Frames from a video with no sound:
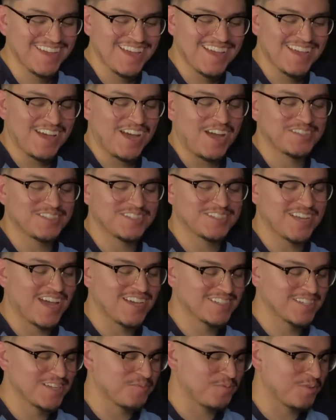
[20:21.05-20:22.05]
I was just
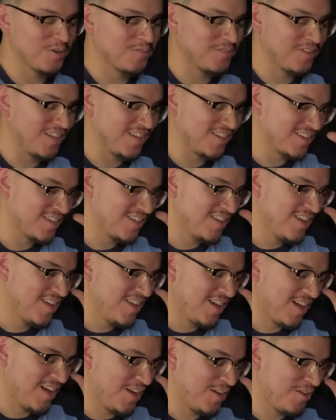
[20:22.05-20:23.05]
asking more of like
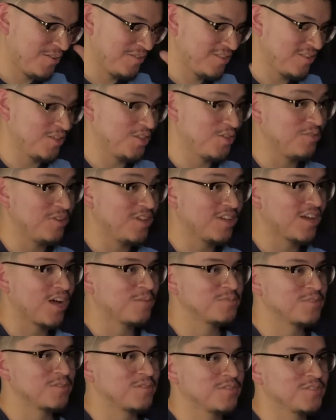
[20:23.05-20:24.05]
the unique
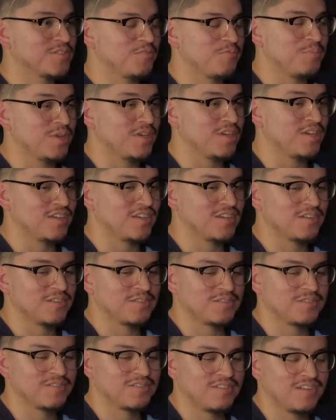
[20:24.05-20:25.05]
obstacles of being
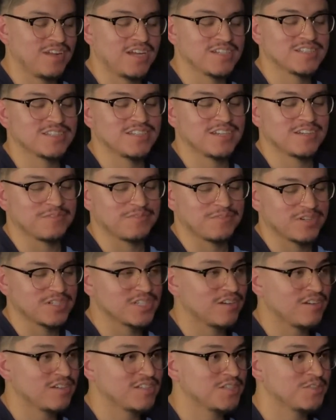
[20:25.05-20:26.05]
not just like a
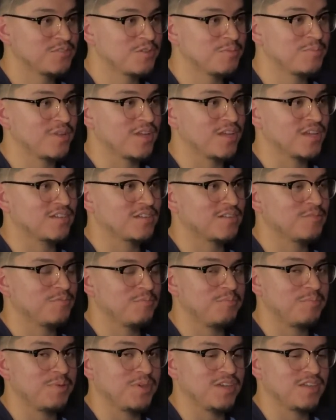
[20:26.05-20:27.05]
first generation student, but like
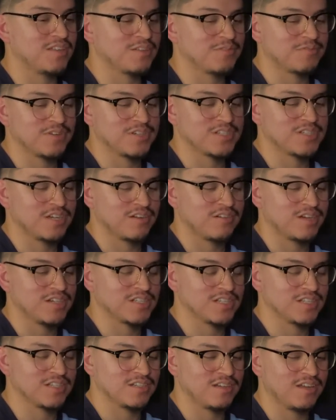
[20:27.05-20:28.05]
being the first
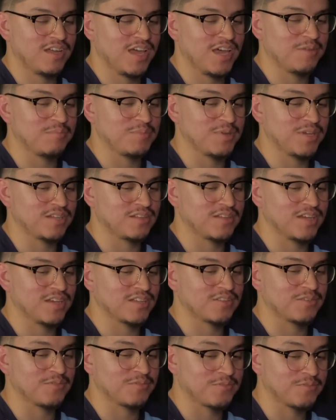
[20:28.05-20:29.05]
generation and being like
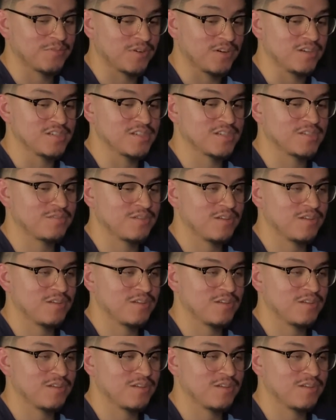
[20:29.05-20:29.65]
the first